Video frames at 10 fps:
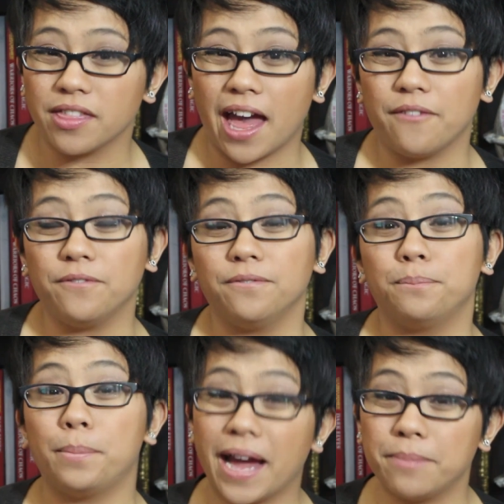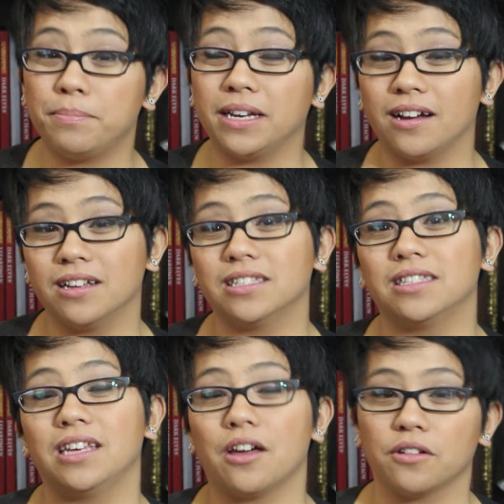for that. But
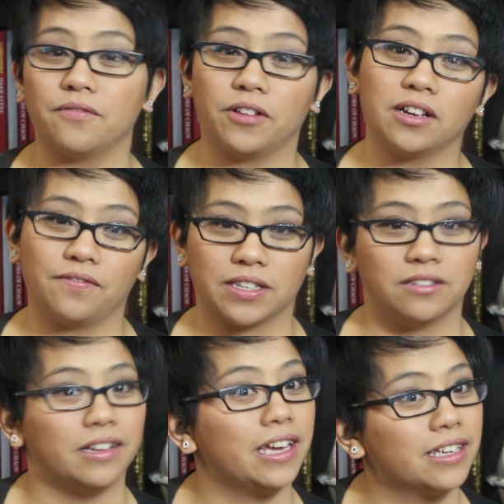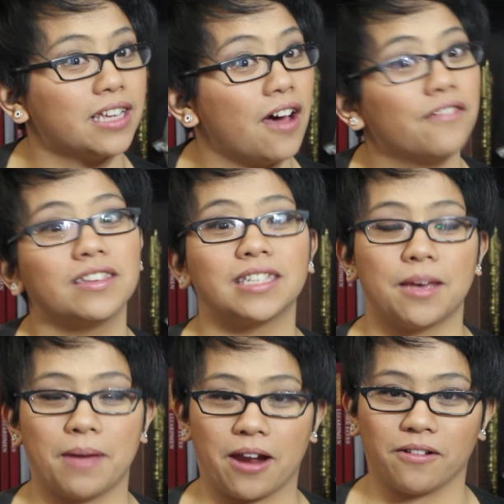because the other Vulcan vessel is of the
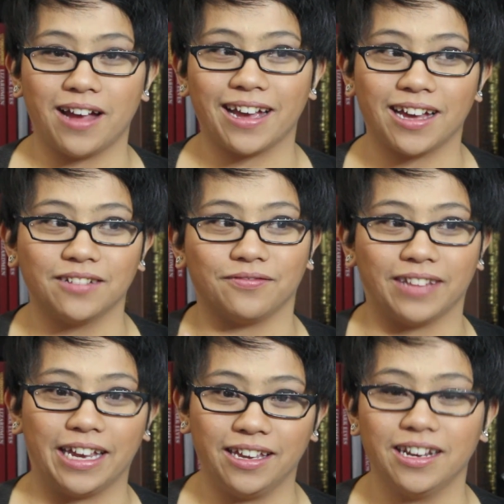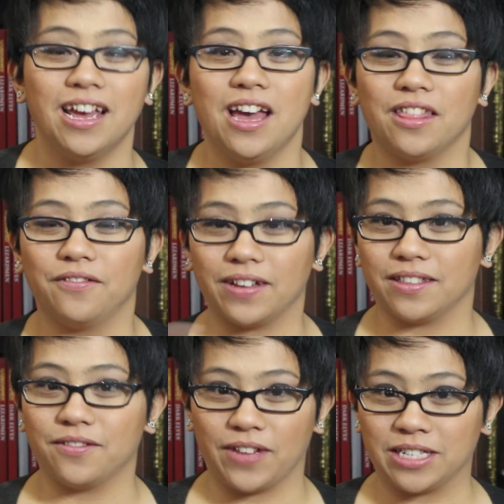same era, I kind of like it.
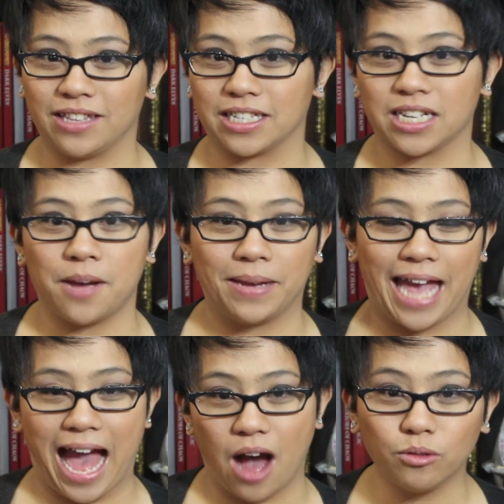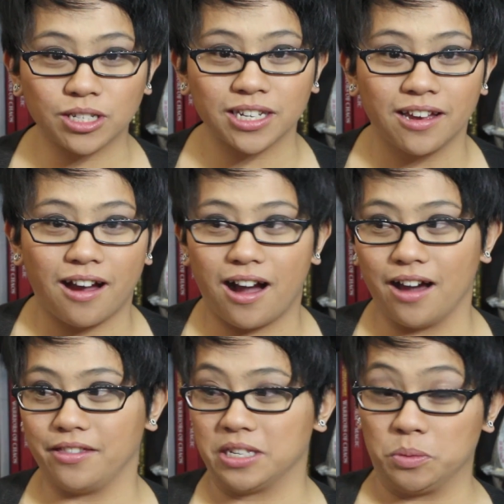The vessel that's coming out
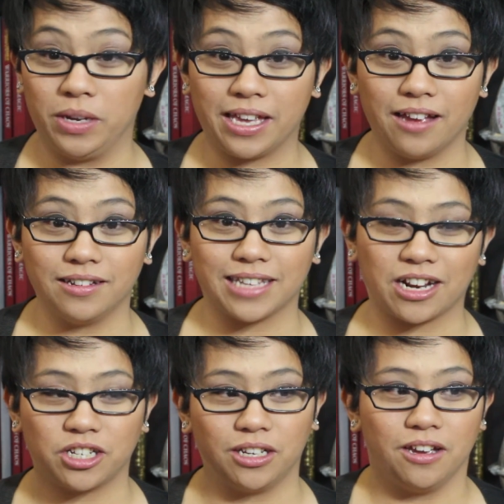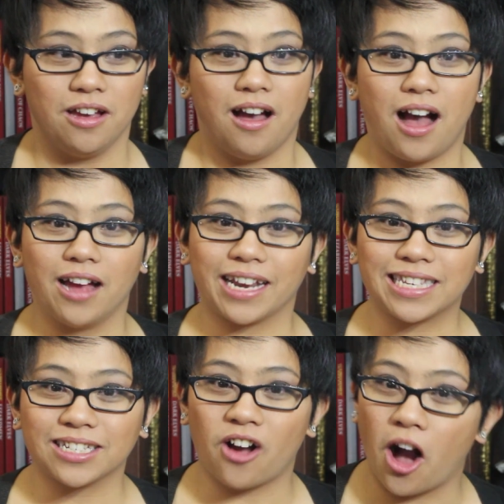this weekend is actually a
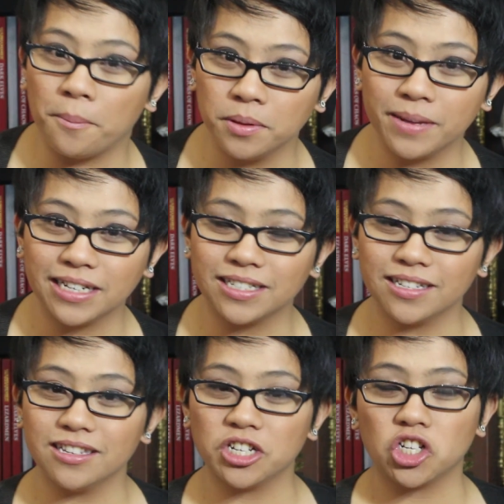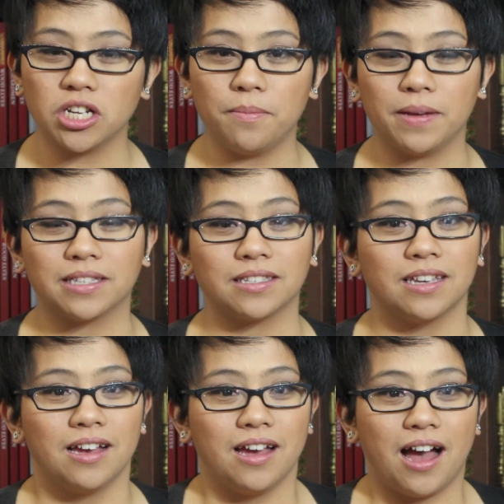nice complement to this ship. It's,